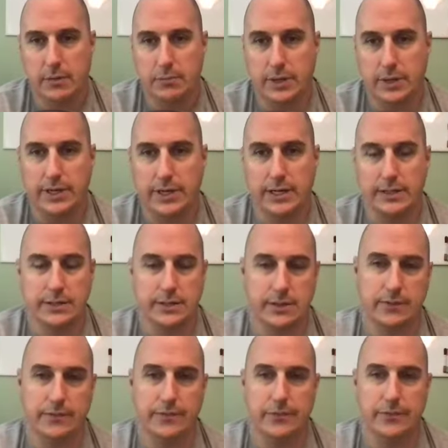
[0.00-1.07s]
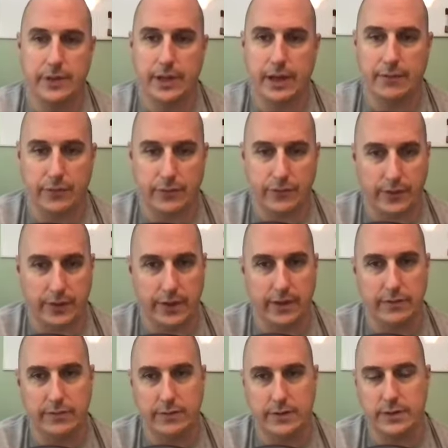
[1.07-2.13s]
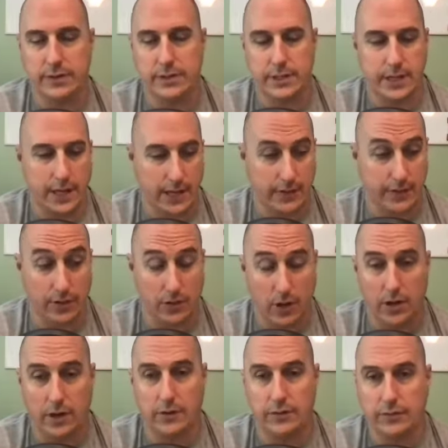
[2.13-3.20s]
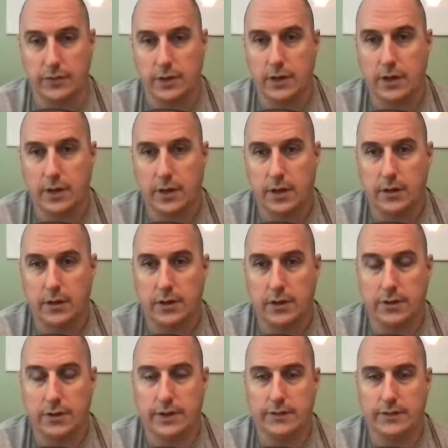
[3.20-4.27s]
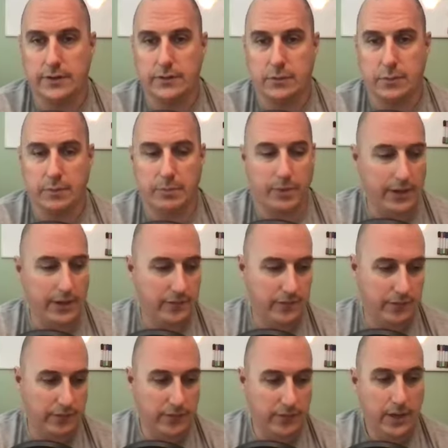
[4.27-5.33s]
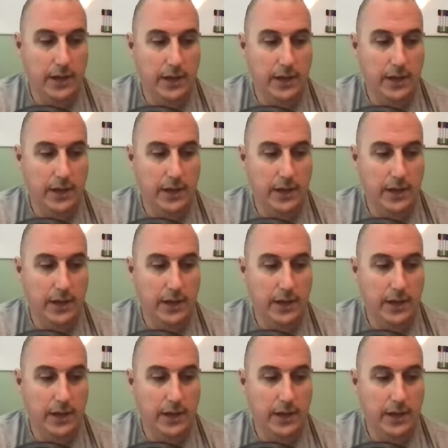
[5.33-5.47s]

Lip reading: because of the efforts against it and the laws that are against it in so many places,